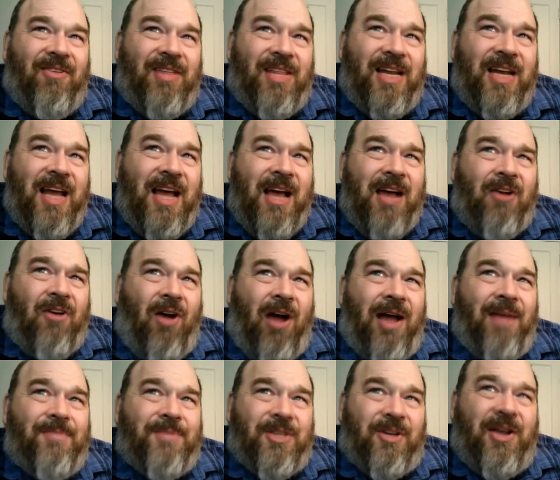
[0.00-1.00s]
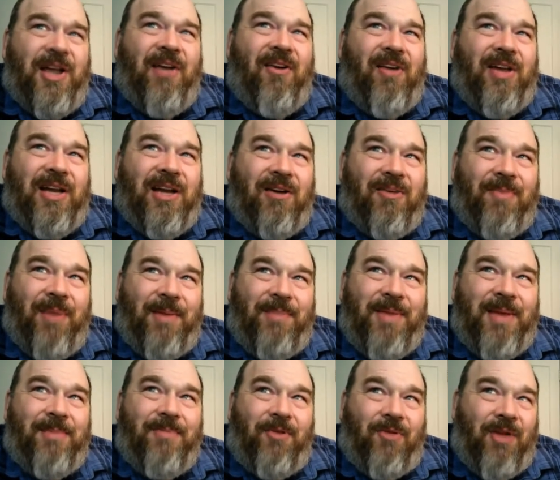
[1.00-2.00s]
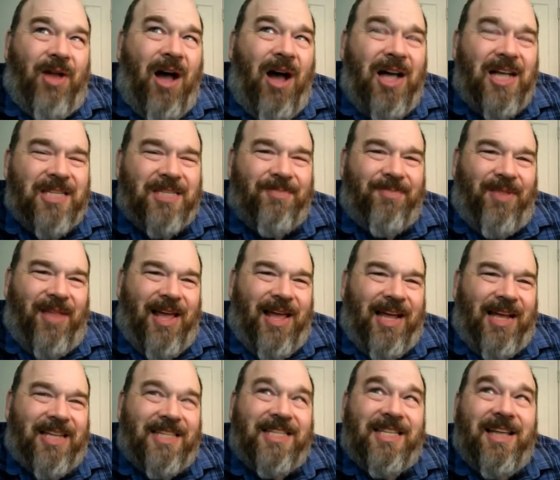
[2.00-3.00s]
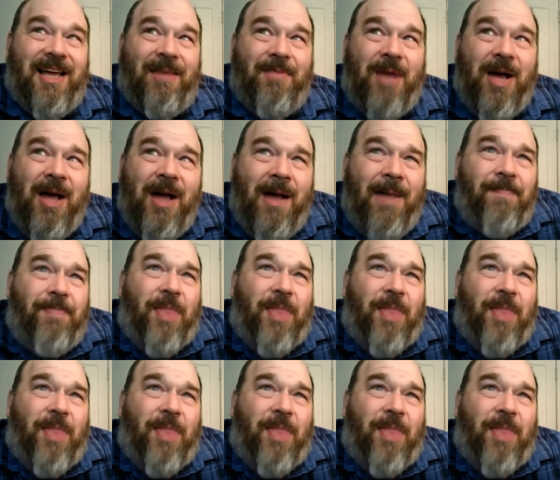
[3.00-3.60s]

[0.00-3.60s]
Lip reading: and then crimes are carried out by people cosplaying as them.